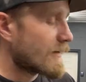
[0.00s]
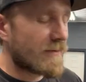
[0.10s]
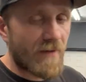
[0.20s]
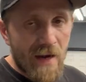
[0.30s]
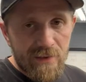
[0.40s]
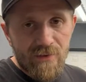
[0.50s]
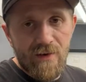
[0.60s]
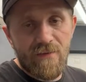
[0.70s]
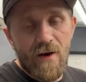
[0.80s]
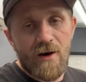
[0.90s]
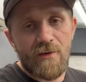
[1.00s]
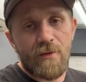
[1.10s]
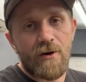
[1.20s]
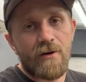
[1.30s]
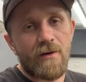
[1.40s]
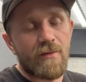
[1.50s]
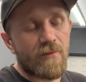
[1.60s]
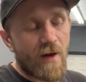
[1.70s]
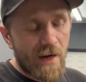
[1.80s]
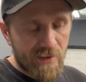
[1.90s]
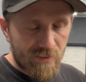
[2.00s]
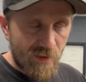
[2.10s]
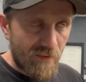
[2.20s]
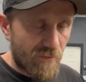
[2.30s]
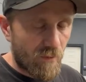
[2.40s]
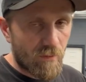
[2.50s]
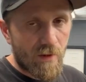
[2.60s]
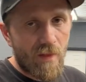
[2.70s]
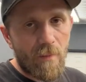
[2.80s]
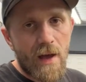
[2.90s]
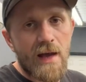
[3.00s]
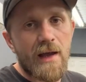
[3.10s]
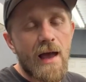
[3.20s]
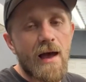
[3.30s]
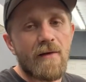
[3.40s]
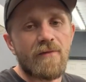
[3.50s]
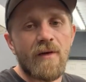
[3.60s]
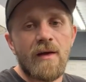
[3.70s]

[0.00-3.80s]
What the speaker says: factory firewall, factory floor to the back half,